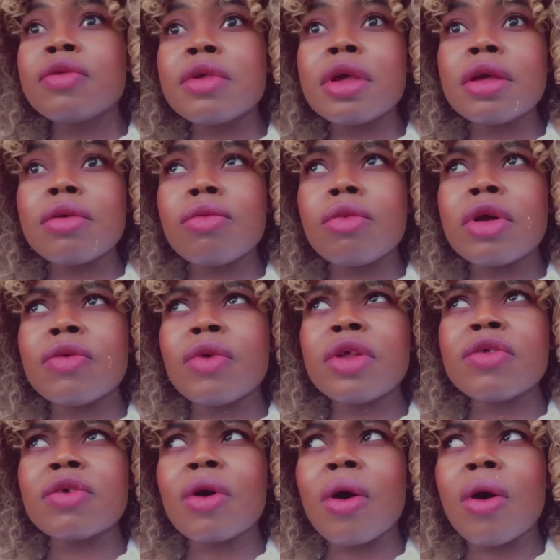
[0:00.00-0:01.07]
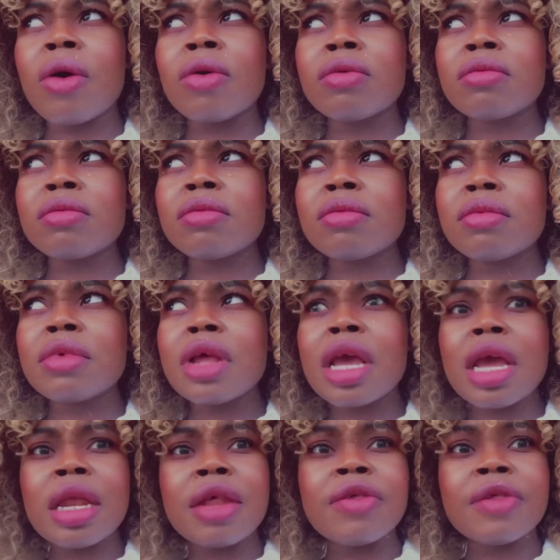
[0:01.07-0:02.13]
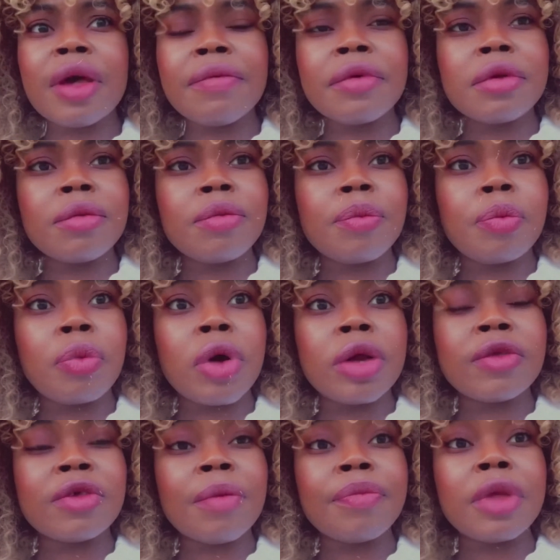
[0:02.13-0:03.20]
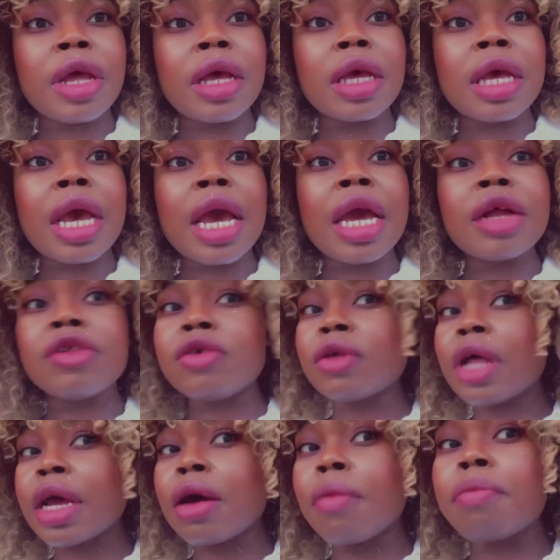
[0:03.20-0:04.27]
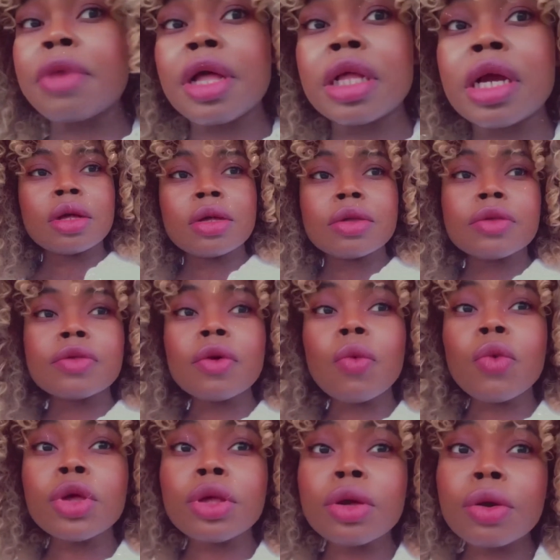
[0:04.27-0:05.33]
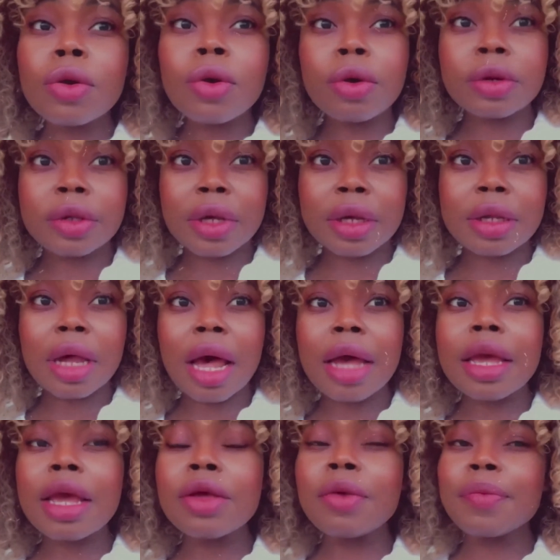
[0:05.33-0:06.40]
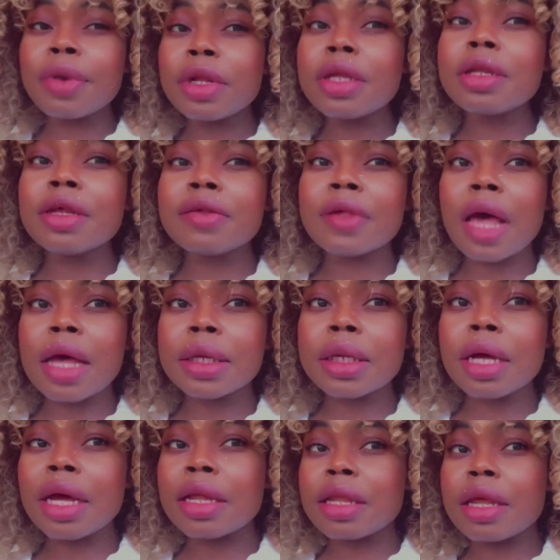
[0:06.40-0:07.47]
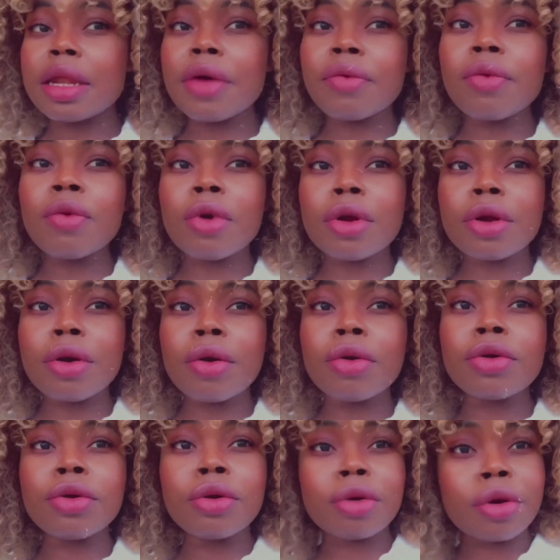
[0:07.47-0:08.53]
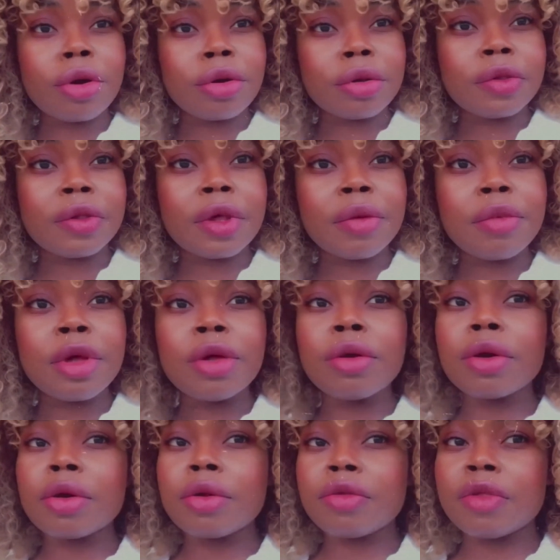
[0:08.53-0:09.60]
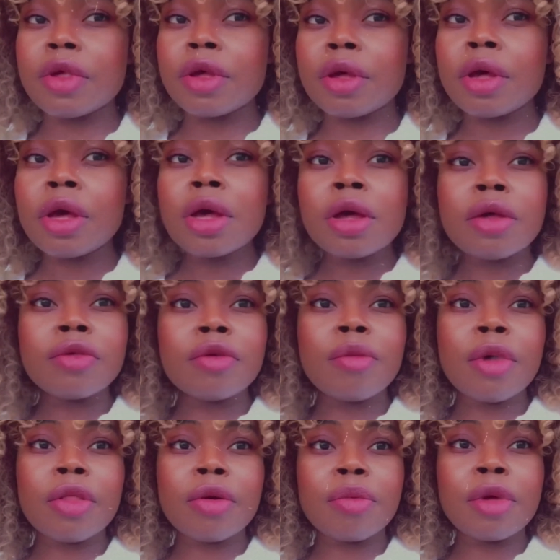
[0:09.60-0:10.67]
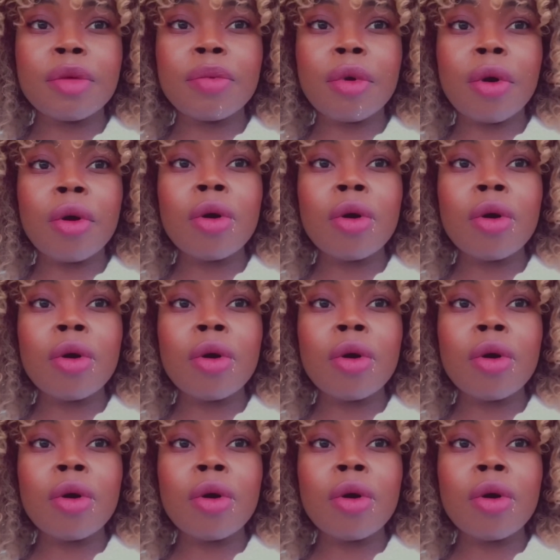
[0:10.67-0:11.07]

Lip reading: what is called 87 point something K to like a billion. So when you go on TikTok and you put in this hashtag that everyone know, you're going to see me. You're going to see some other people.